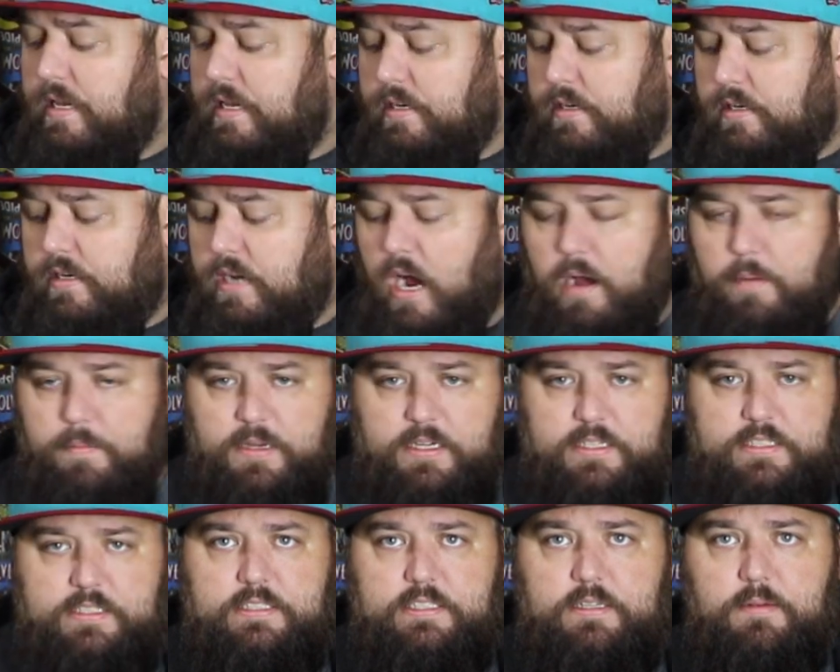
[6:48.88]

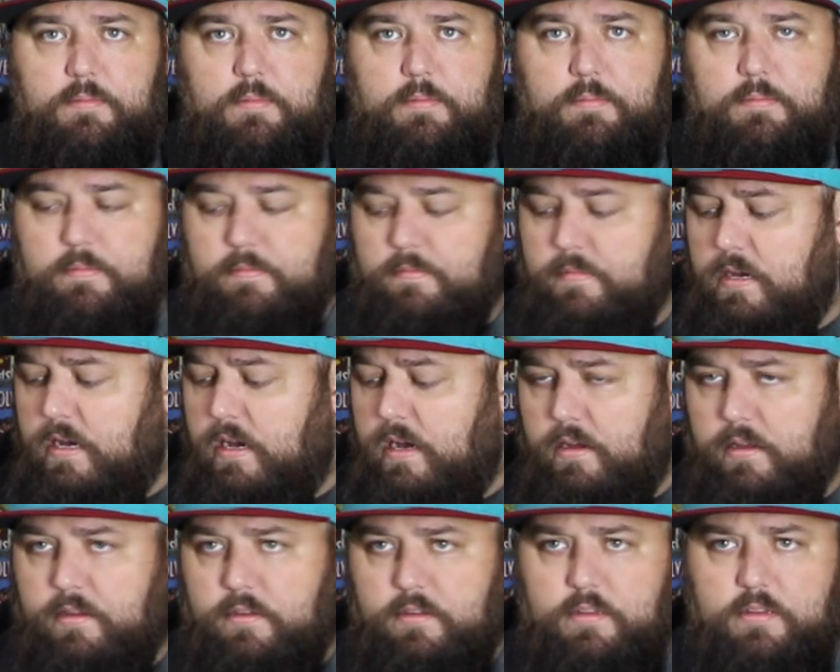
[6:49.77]
comics, and some
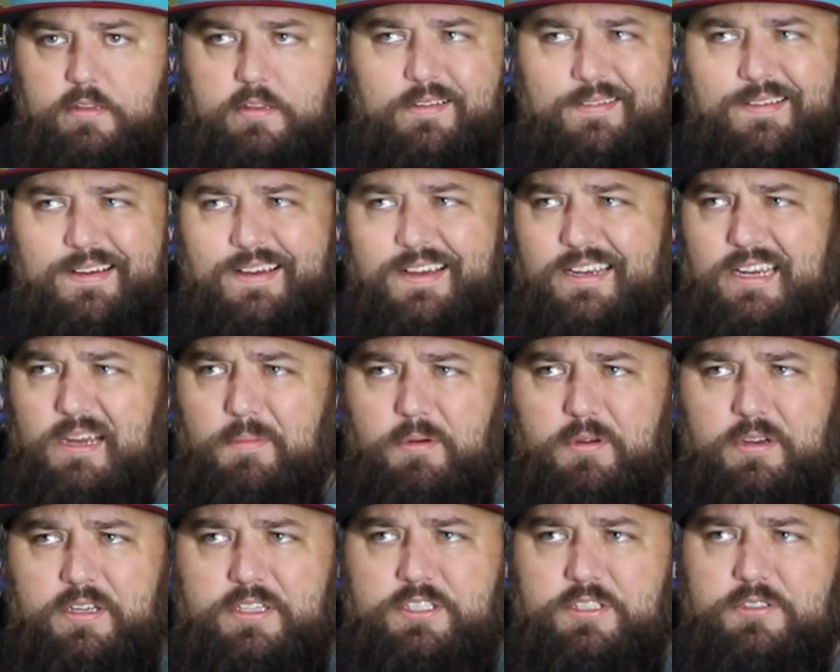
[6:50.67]
a
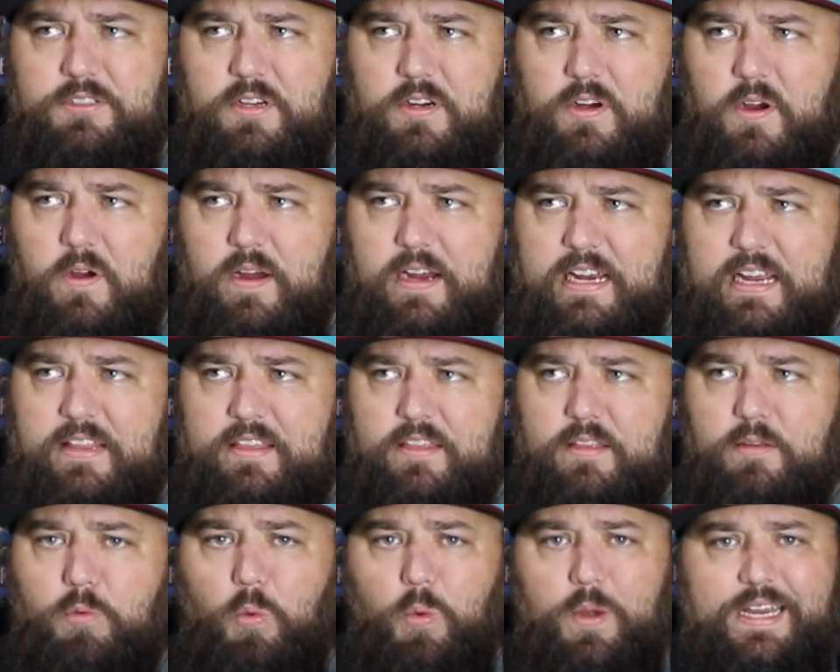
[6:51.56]
couple issues ago I got
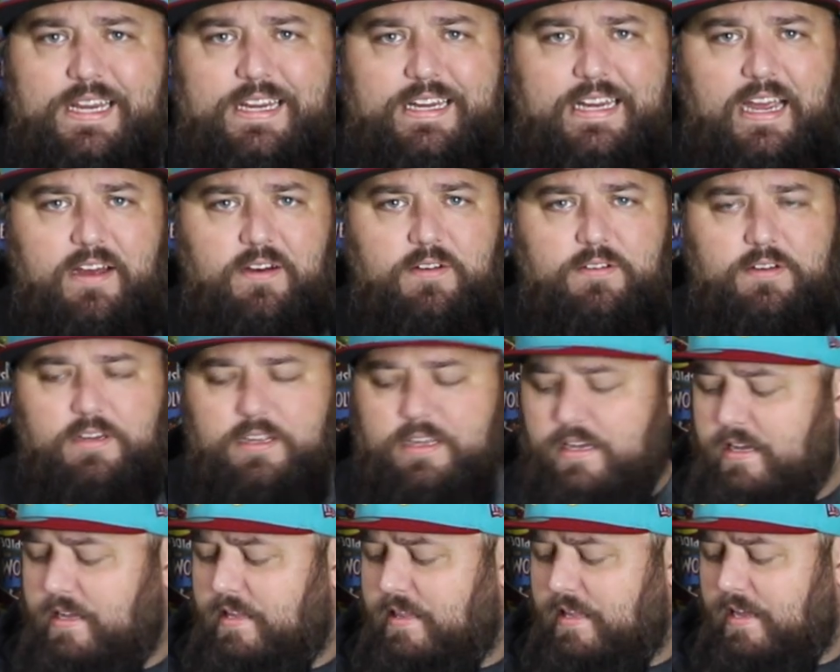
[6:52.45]
the Recount
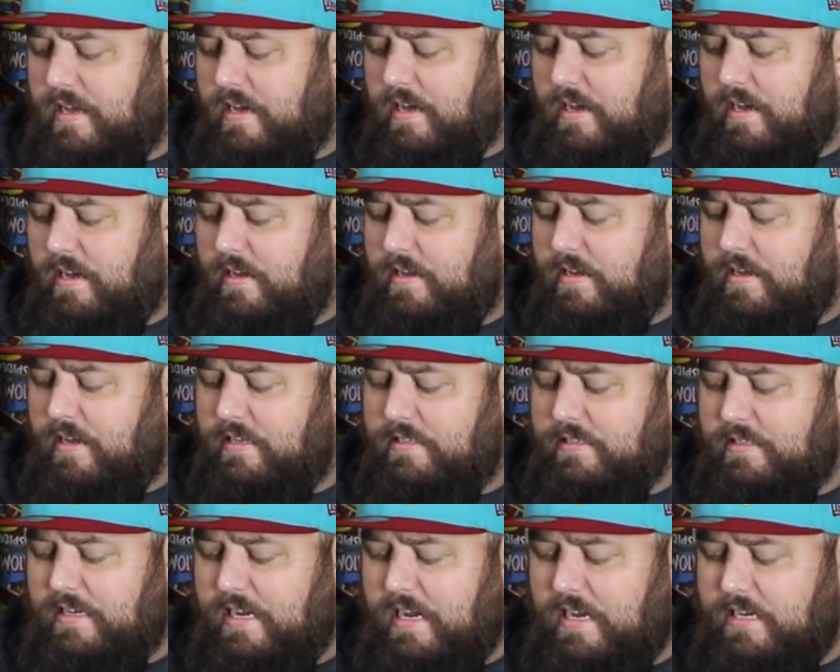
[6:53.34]

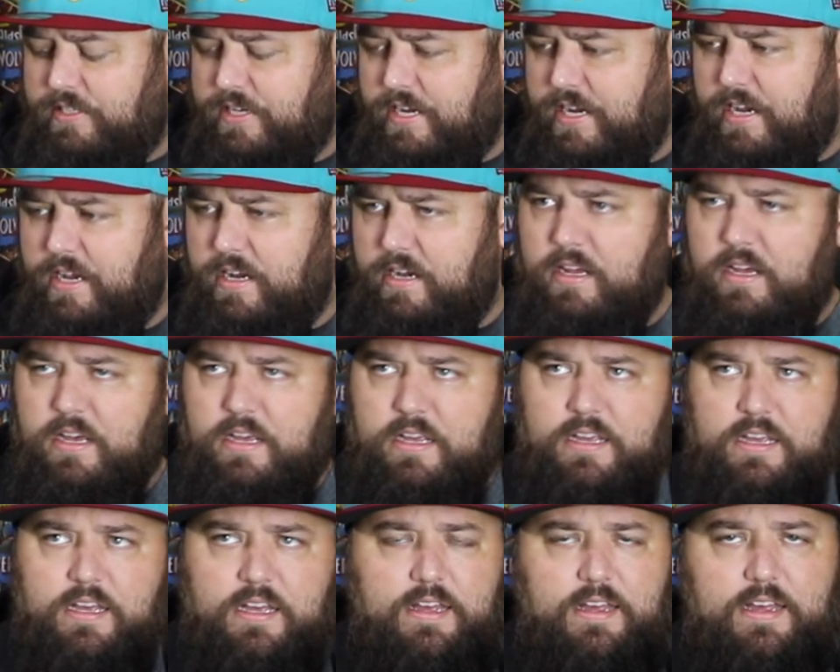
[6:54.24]
as an ash can.
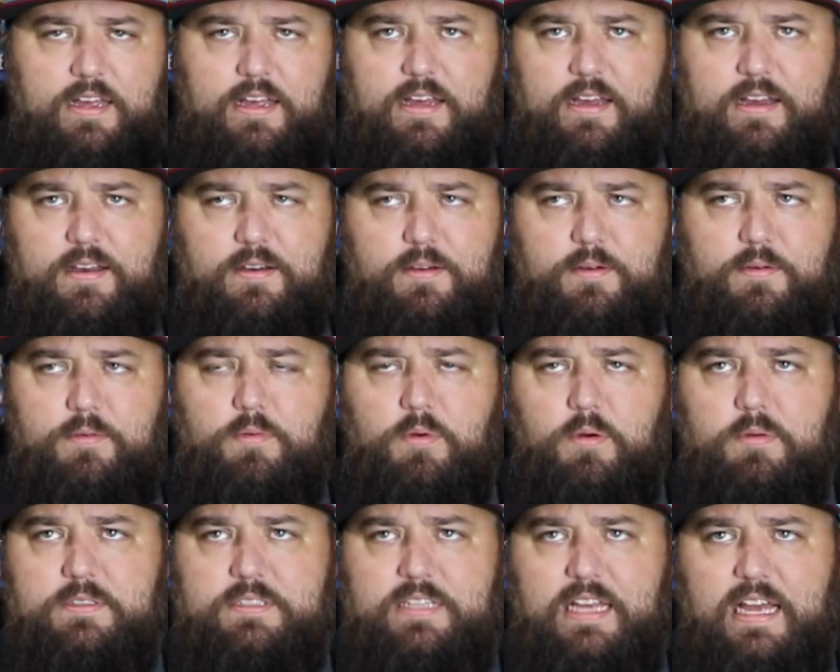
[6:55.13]

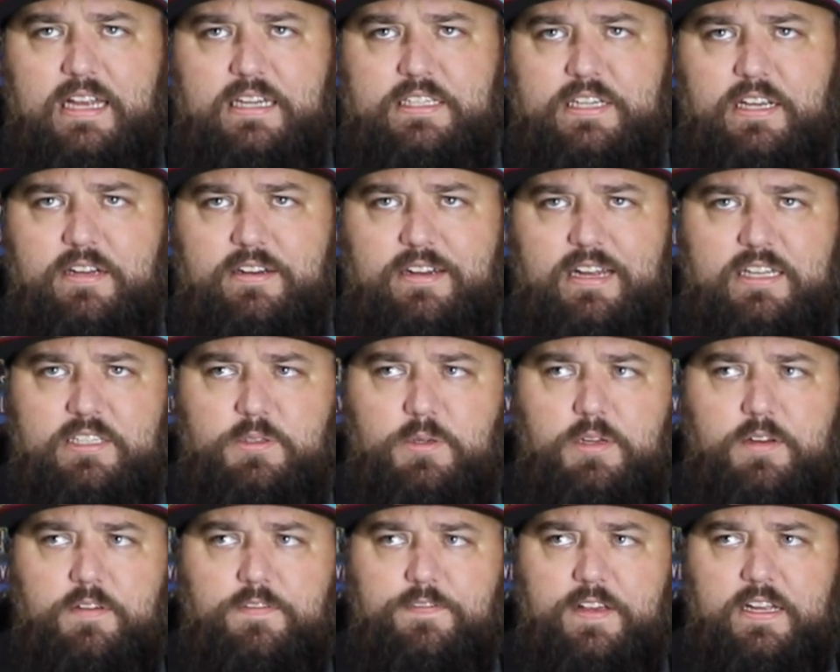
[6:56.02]
What was the ash can last
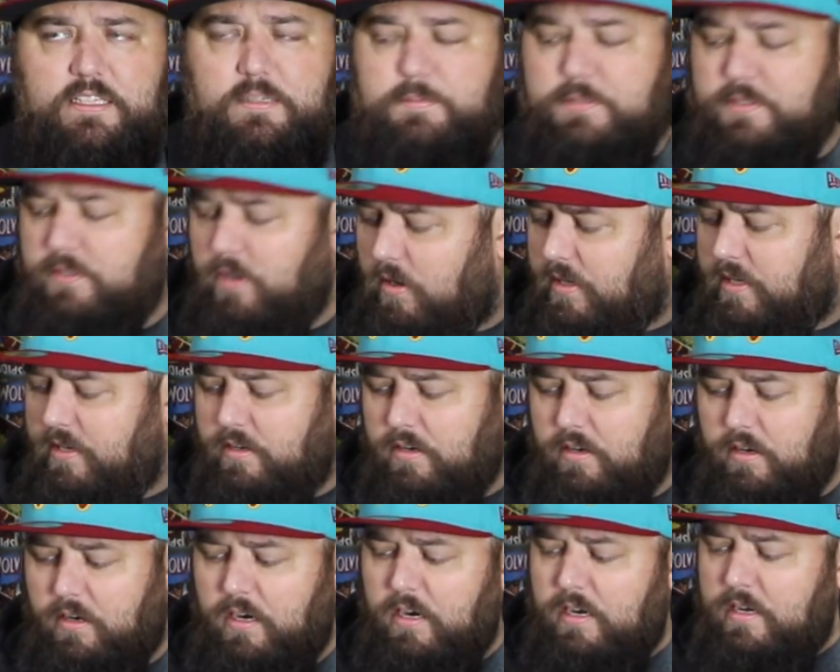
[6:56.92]
week? Phantom
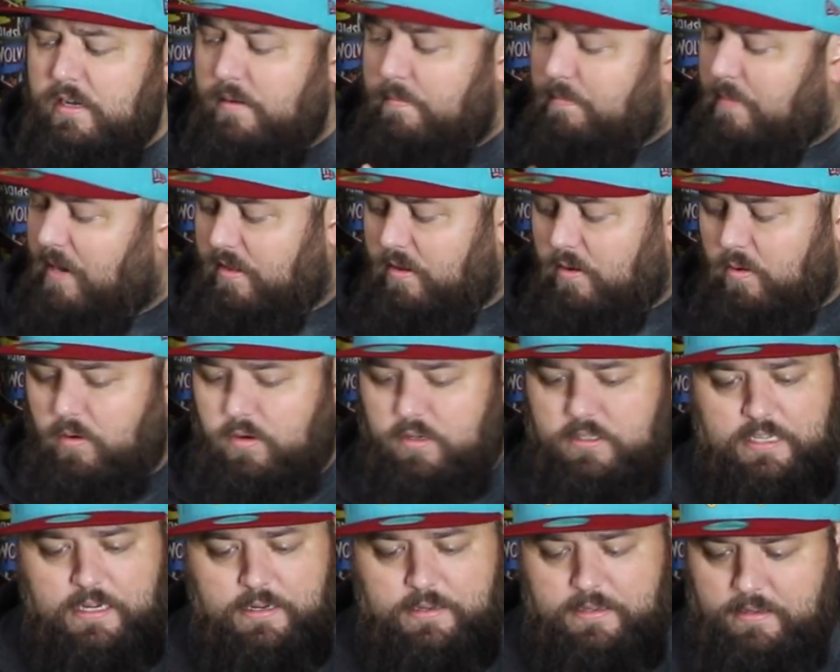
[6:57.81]
Starkiller, By the
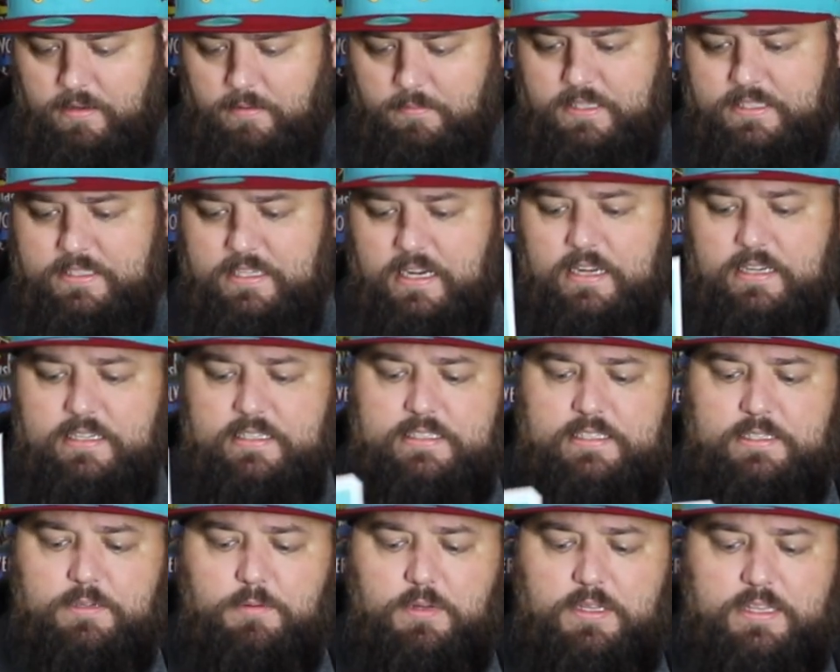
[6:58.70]
Horns. I'm excited to
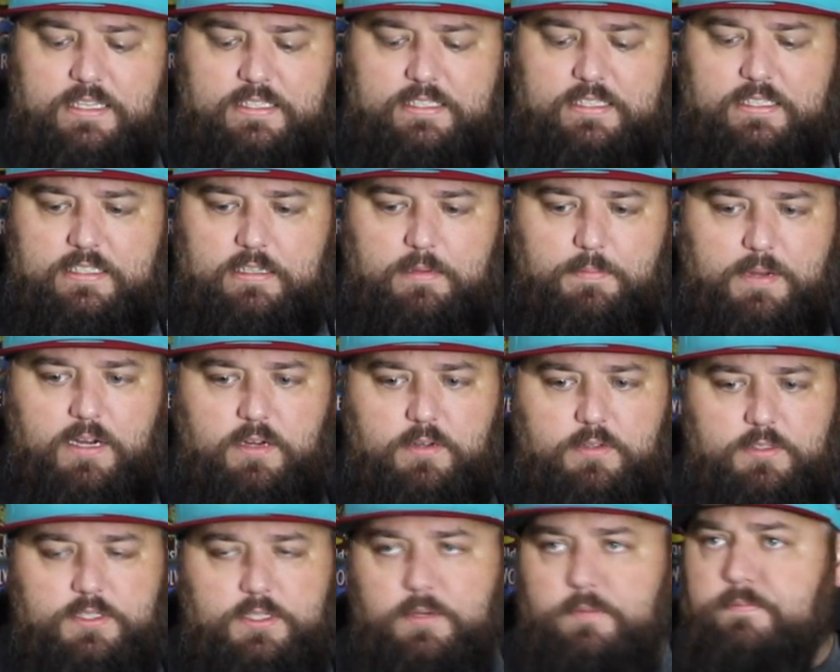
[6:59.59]
see what this is
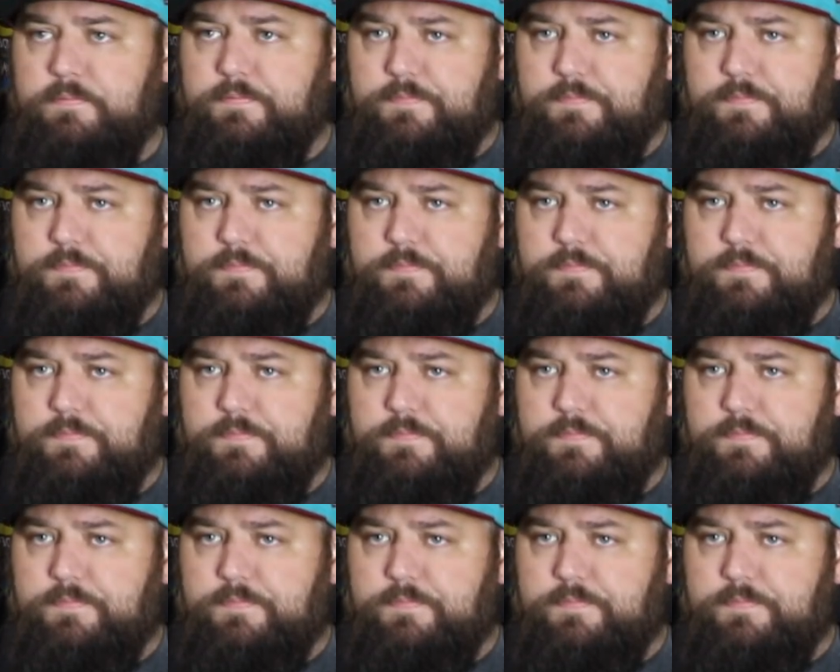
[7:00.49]
about. So